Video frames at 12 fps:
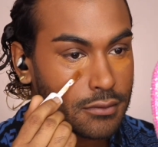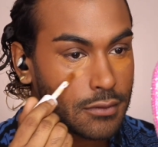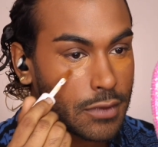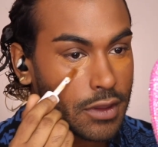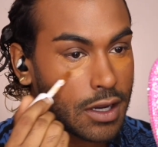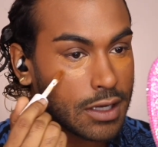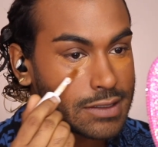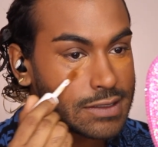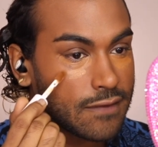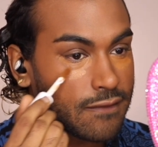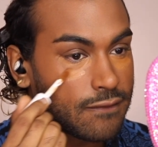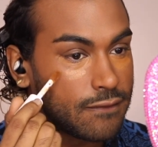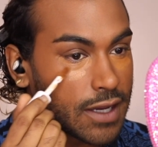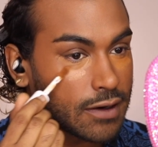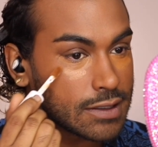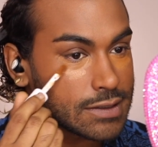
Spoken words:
They're honestly very